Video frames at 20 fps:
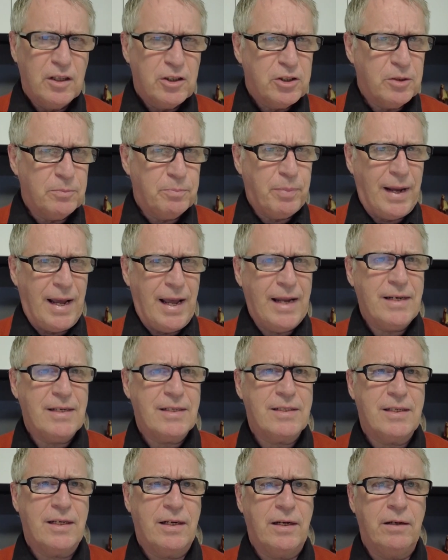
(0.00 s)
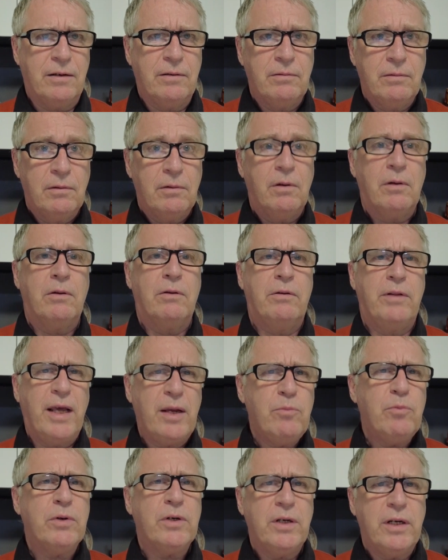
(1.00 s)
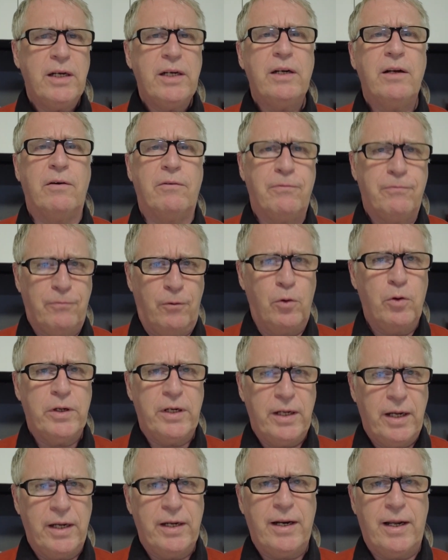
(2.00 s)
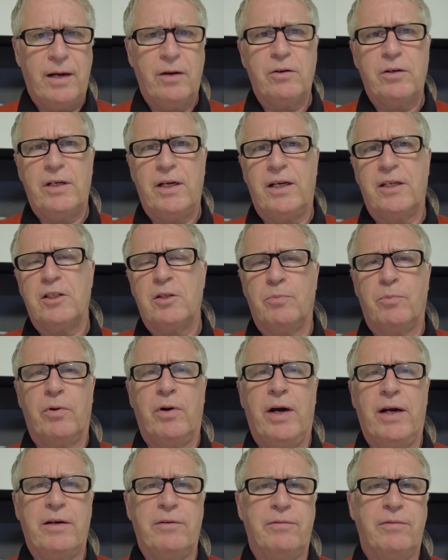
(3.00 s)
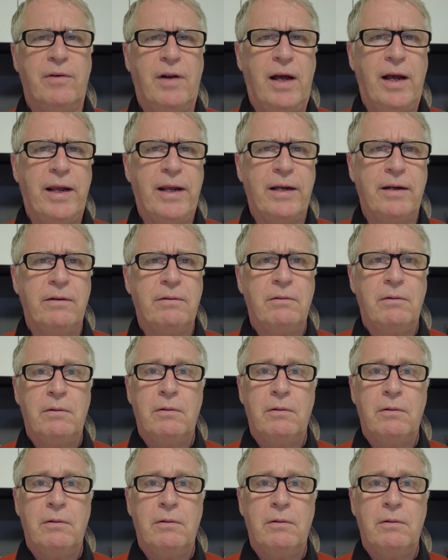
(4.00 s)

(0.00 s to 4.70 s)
Japan said they would need a 48-hour test prior to flying,